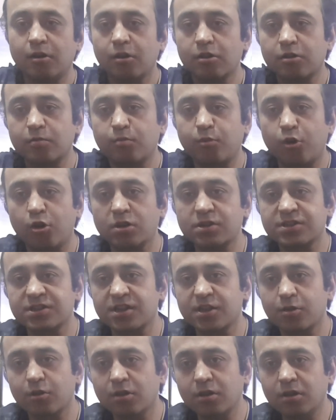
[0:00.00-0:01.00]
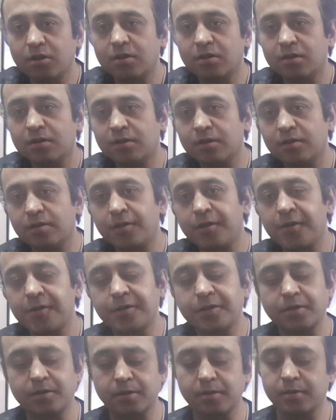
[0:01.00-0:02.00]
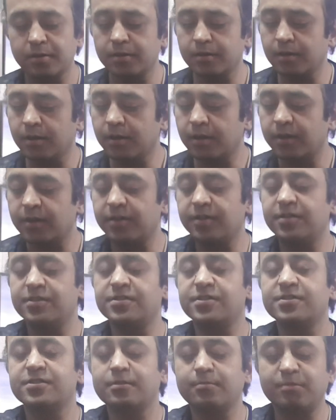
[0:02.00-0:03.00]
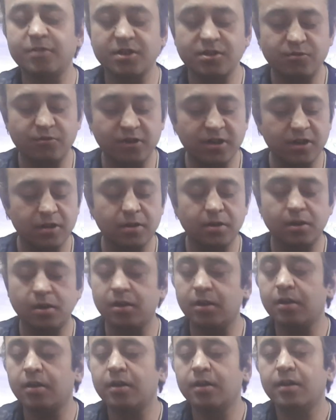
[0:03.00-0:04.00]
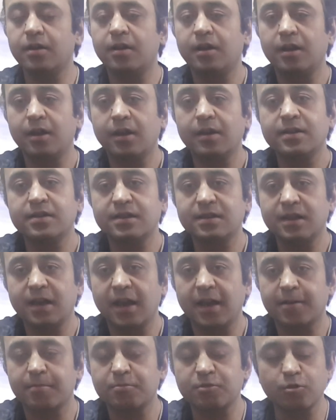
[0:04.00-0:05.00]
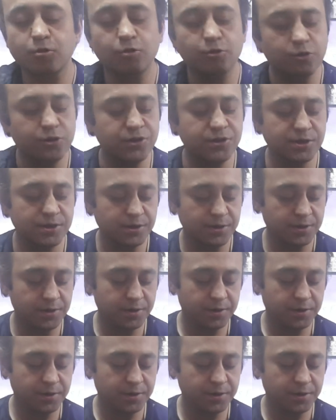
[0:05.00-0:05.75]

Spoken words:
All the ports and all. This is the place where the adapter goes.